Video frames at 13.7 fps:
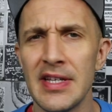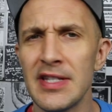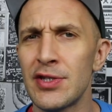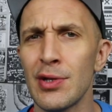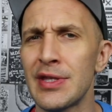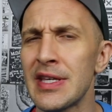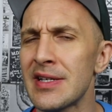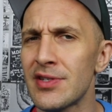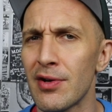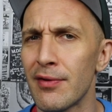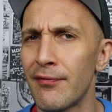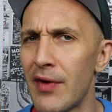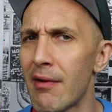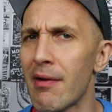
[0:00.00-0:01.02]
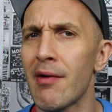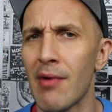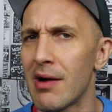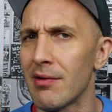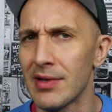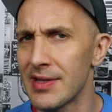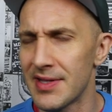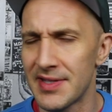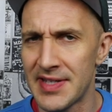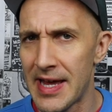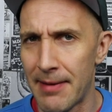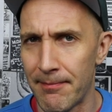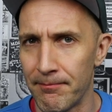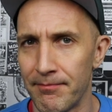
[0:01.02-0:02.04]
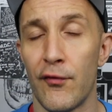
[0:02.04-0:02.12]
These two things are very rarely the same.